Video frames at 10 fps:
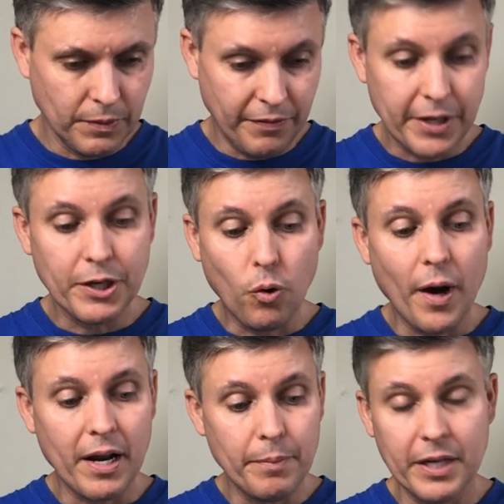vary
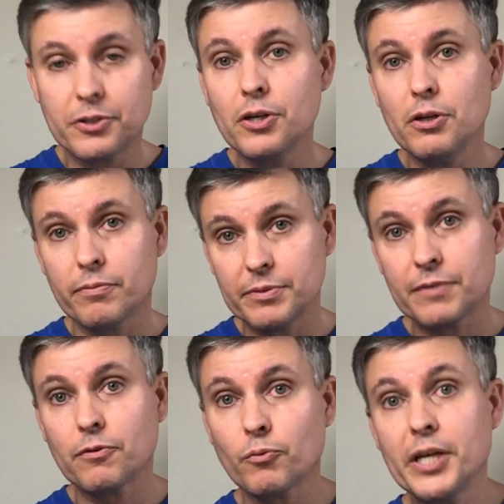quite a bit too from
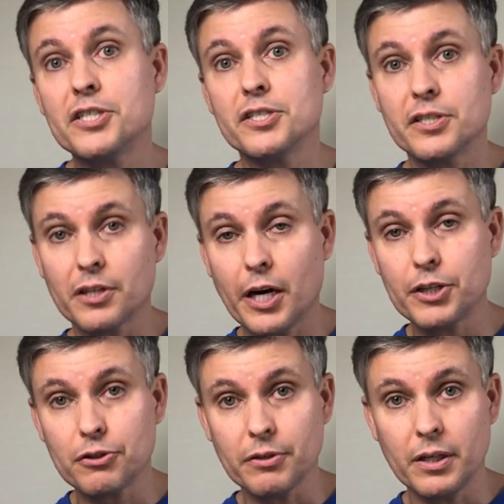different regions of the
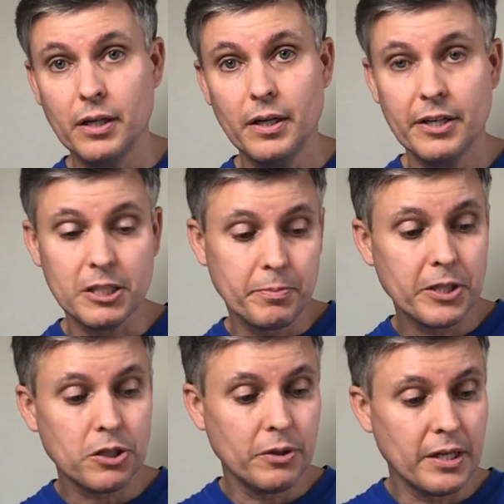country,
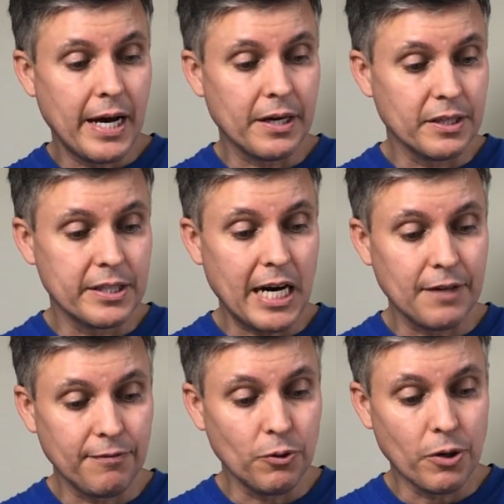especially down in South
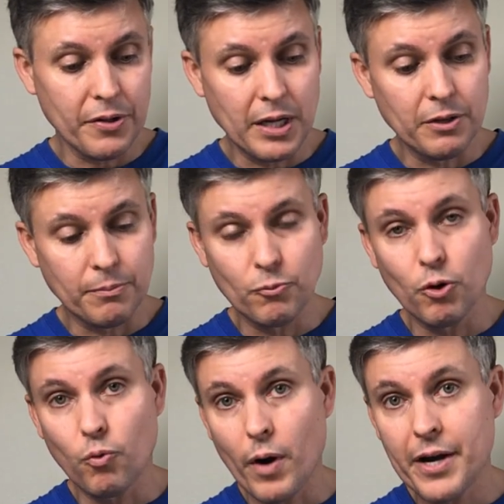Florida. They look
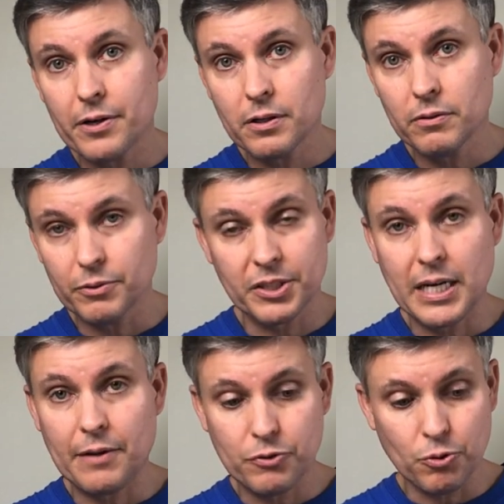more redder, or in
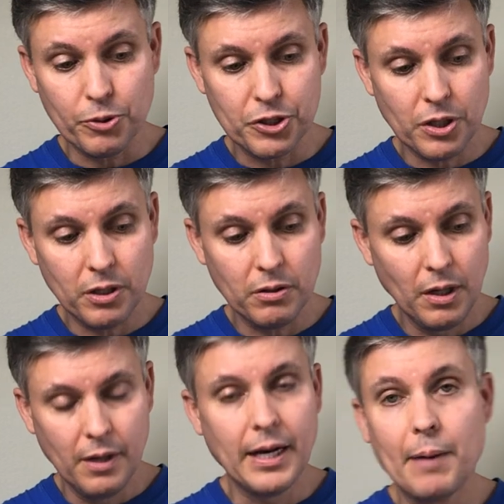South Georgia.
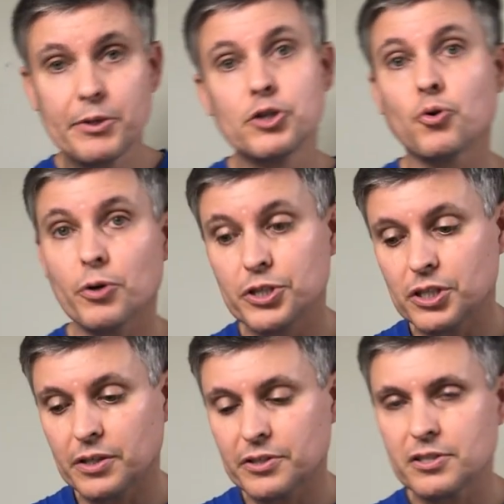I'm in Georgia,
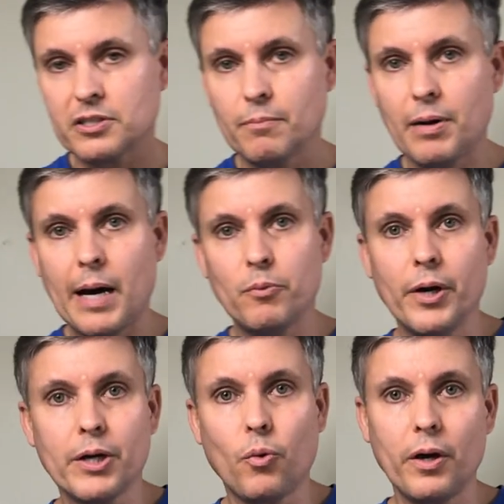and this is the
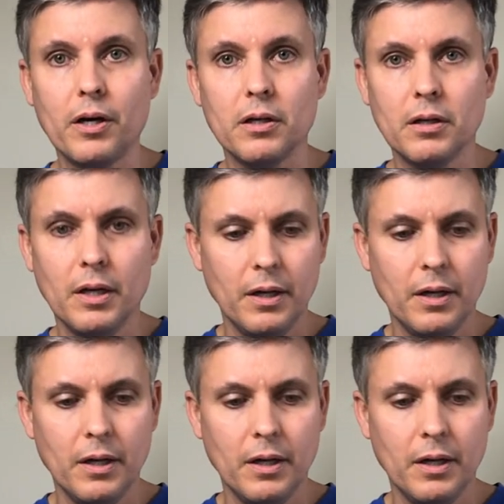bobwhite quail,